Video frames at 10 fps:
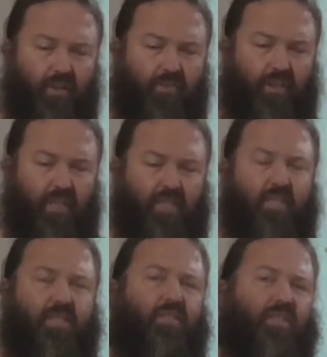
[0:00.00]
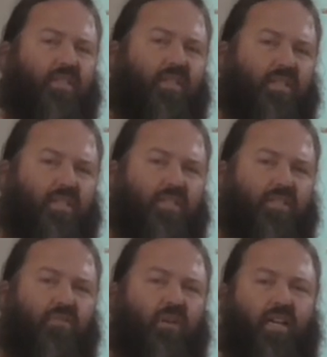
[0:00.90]
This is the
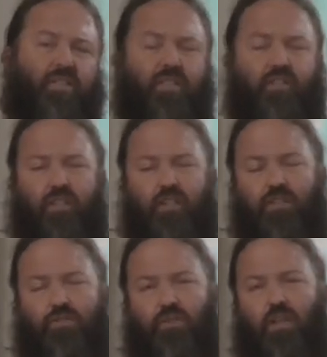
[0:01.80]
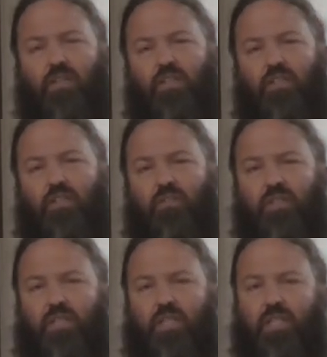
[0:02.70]
situation that confronted the
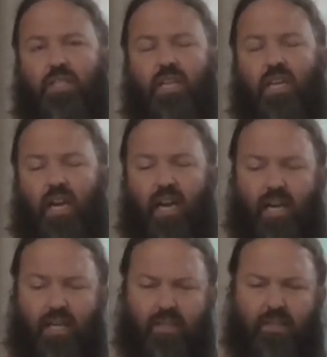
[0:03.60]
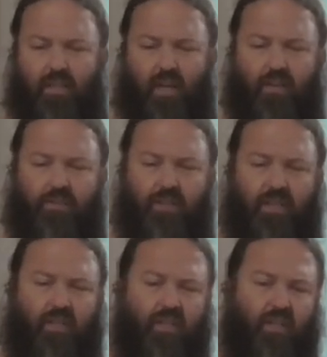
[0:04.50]
Christians, and I
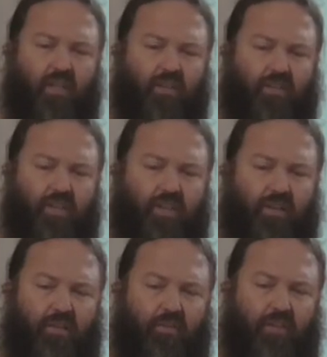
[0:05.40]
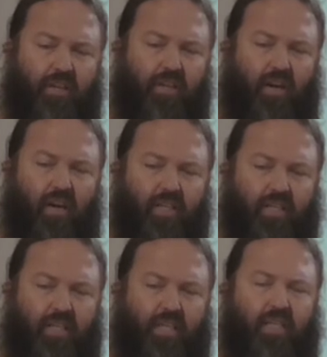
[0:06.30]
think the
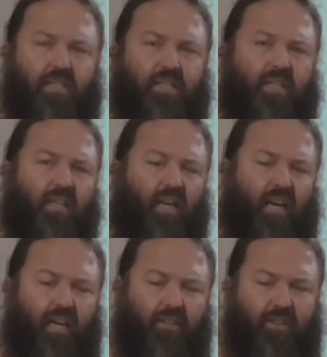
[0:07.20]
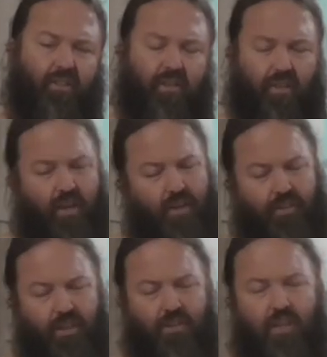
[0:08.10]
ideas and I
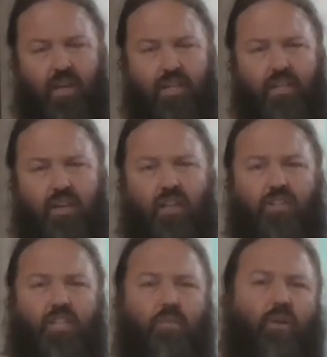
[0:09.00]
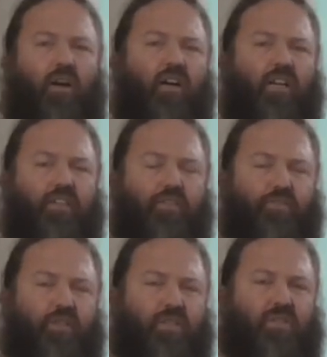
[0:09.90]
think the ideology behind the
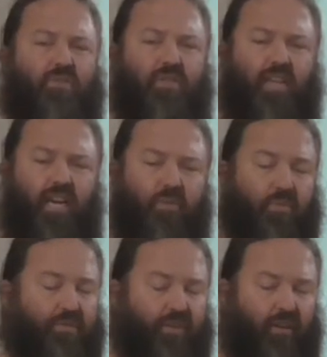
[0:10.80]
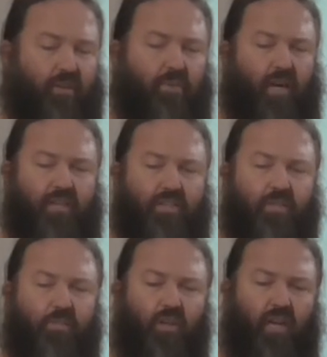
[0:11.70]
First Crusade was very much
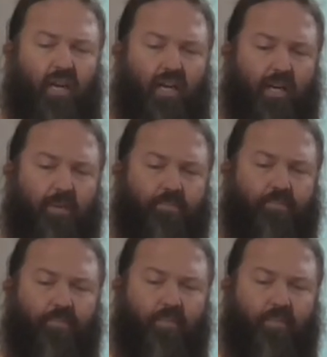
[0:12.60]
a